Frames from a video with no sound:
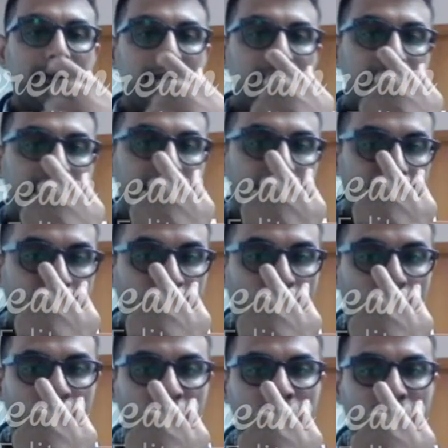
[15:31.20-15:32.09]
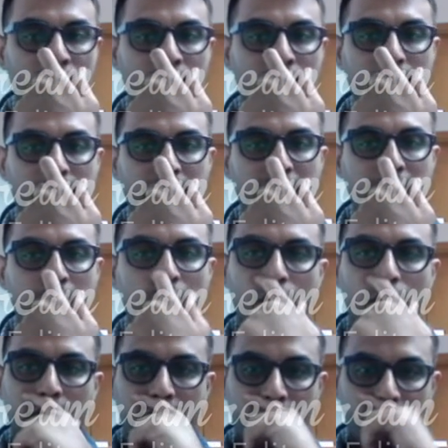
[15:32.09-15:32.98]
is the information, very
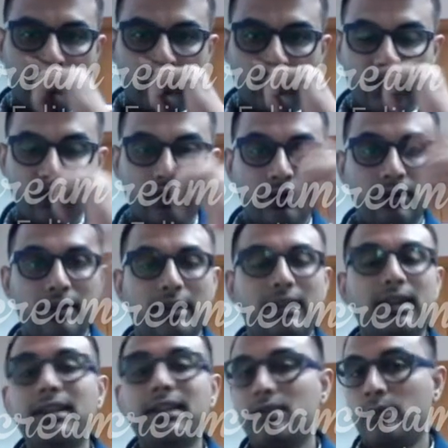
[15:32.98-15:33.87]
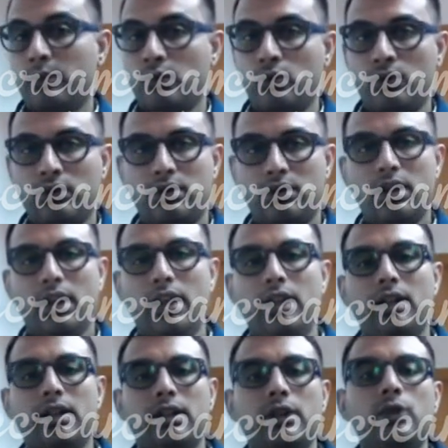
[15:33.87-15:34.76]
important information. Let's suppose
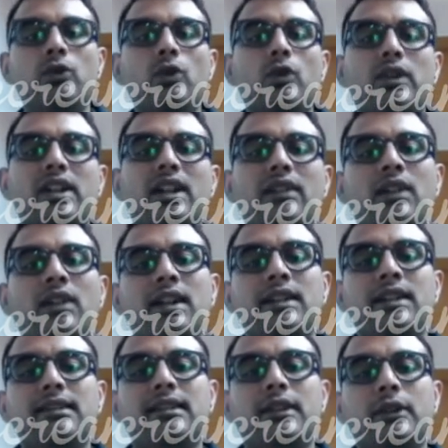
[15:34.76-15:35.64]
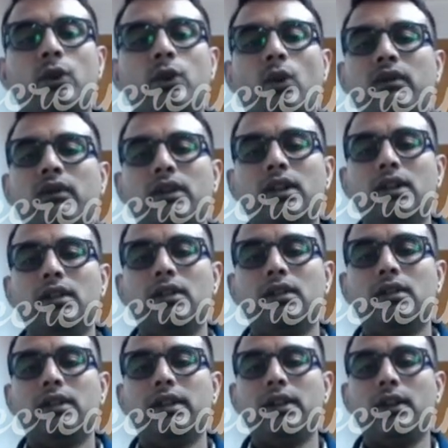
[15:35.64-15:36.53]
you don't have IELTS and TOEFL
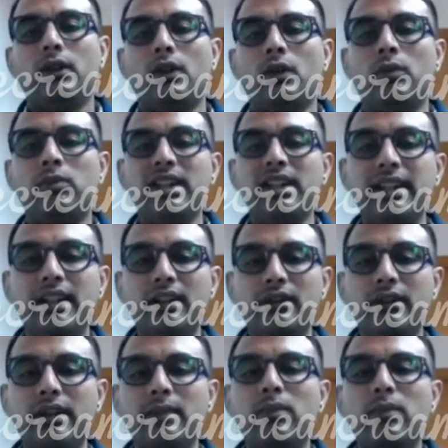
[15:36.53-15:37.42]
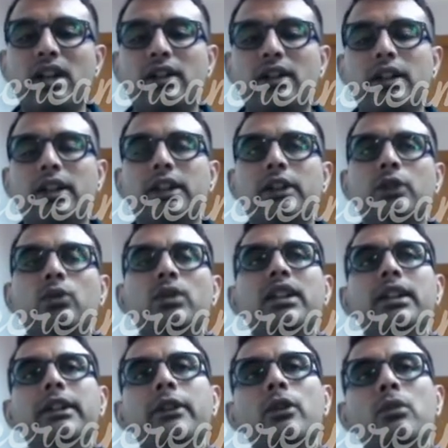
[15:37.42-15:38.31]
obligatory, but you
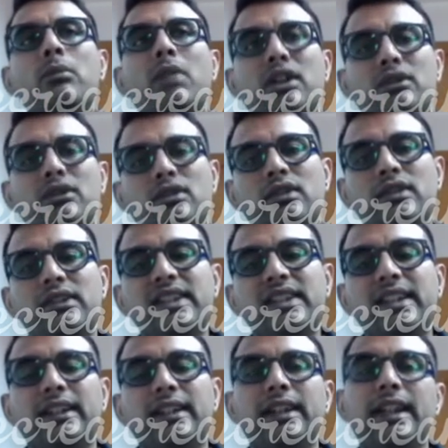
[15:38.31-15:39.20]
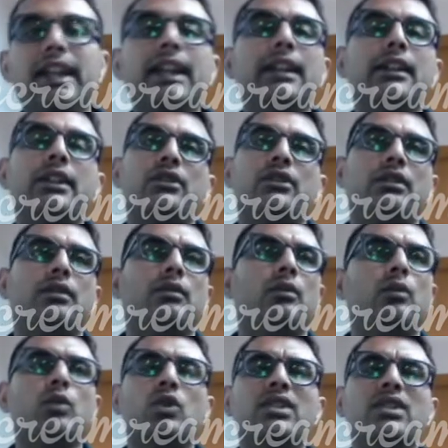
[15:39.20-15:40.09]
did your masters in English.
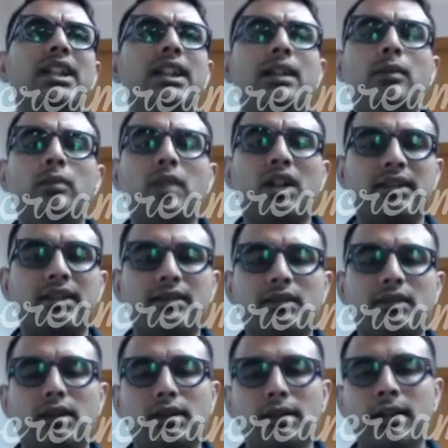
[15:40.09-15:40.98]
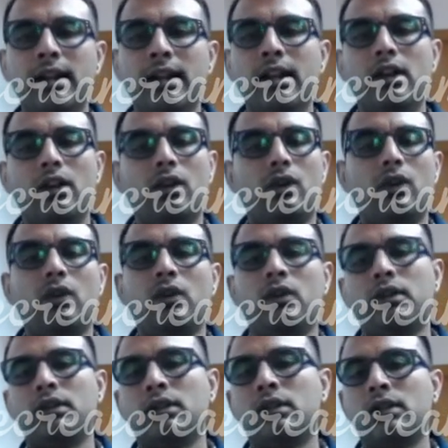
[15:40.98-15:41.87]
Mostly in Pakistan
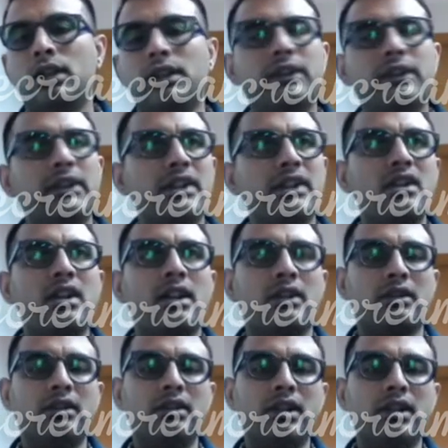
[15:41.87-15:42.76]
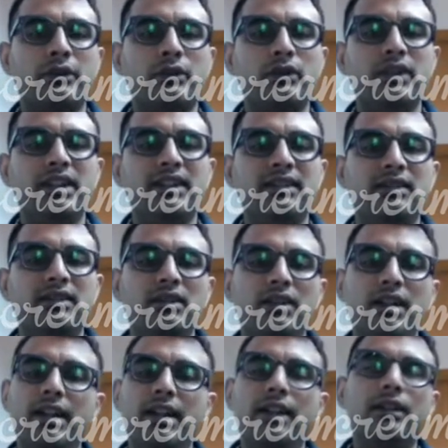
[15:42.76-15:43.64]
or other international countries,
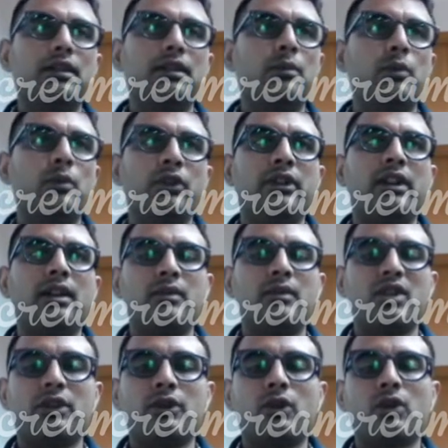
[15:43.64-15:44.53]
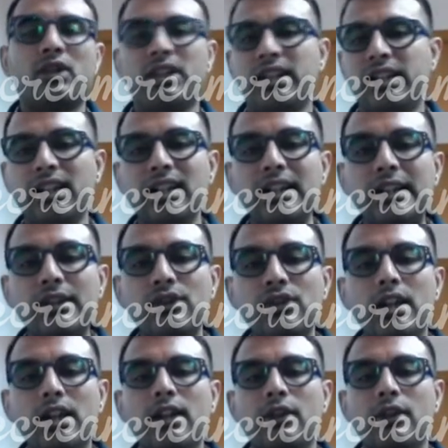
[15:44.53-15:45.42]
the programs are taught in
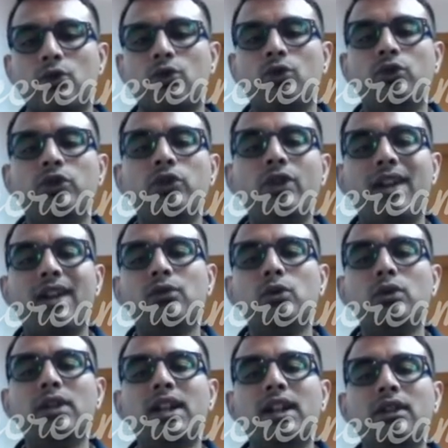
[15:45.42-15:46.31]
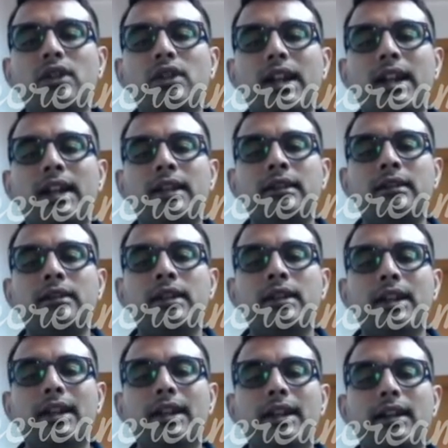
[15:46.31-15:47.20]
English. So you have to get
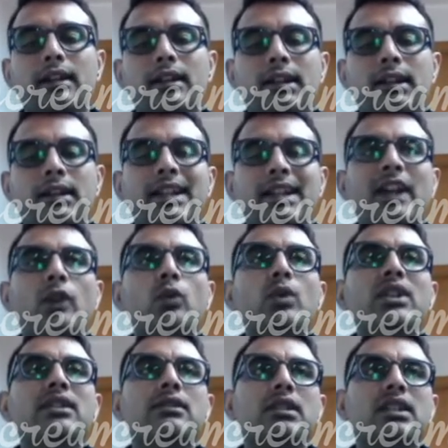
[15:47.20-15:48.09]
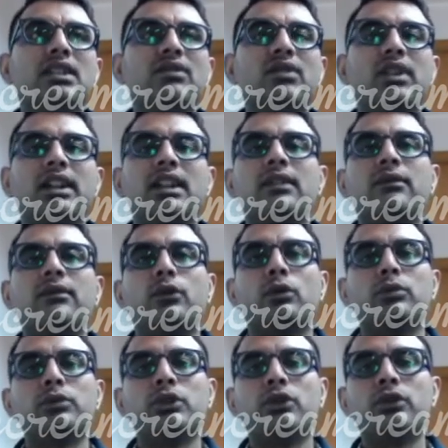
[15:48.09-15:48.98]
an a language certificate
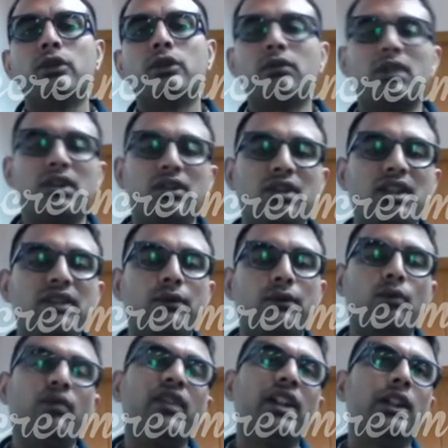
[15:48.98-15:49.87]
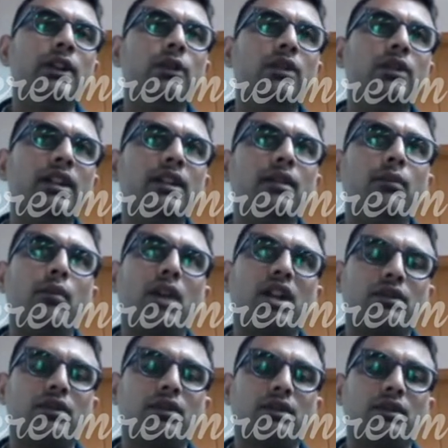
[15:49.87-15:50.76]
from your university from where you did the
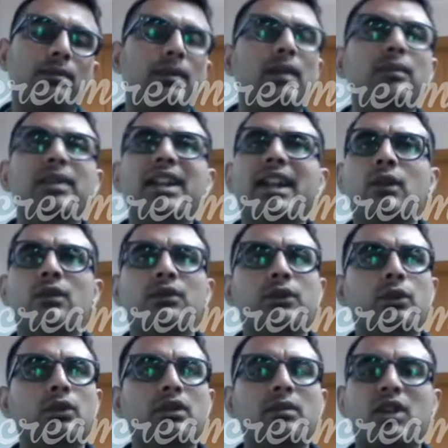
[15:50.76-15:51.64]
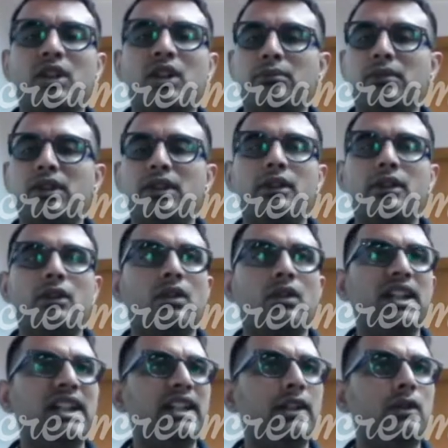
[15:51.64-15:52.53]
masters. Maybe head of your department
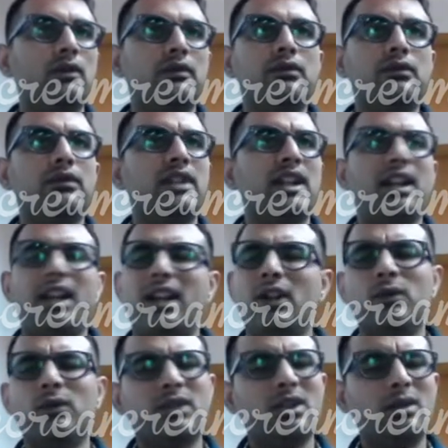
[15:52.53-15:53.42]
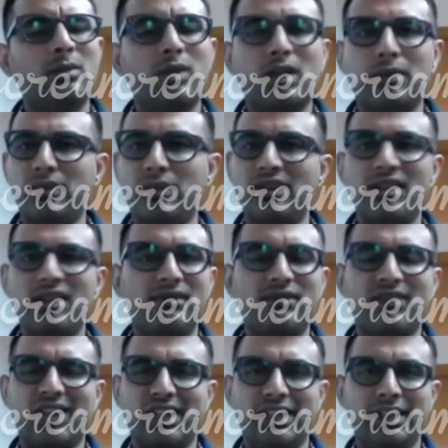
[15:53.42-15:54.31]
or dean of head of the department
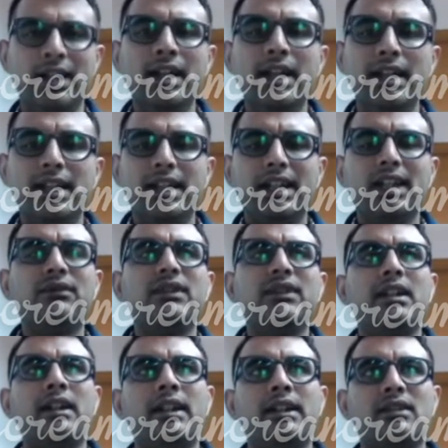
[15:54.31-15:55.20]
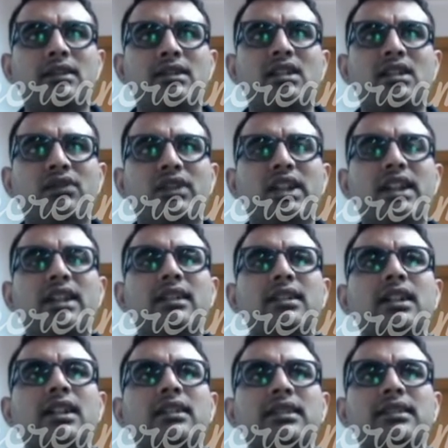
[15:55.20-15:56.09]
is fine if they write a
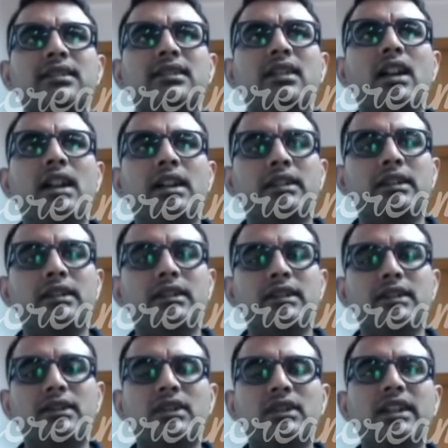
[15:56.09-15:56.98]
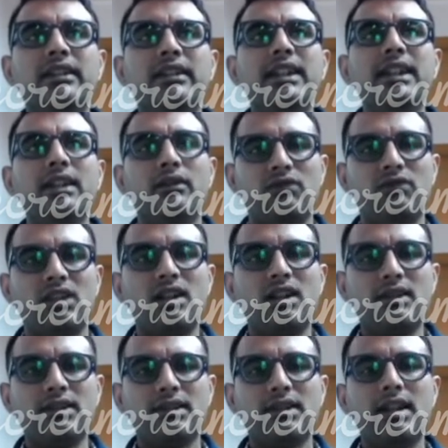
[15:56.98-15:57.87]
certificate that this guy did this degree with
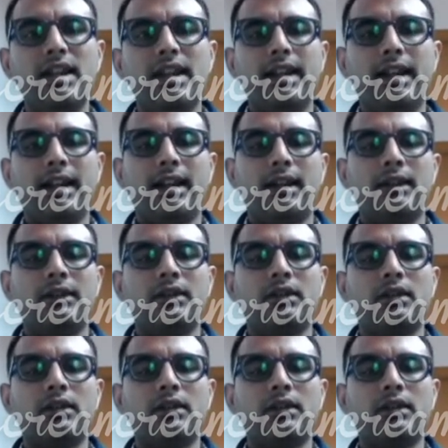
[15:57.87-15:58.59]
us, and